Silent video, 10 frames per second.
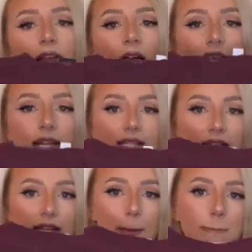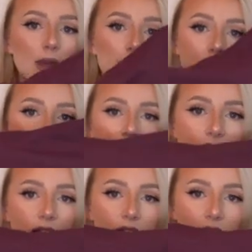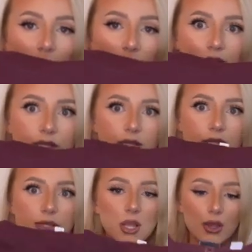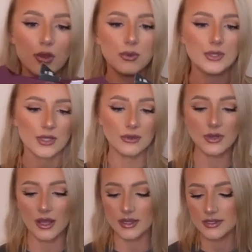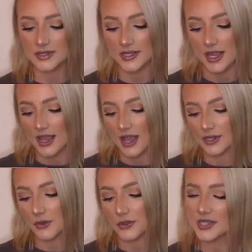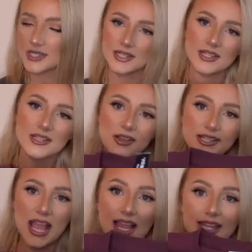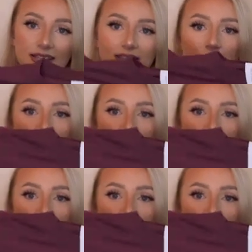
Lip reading: and it's in a burgundy color, which is so, so nice. And I got this in a size 8, which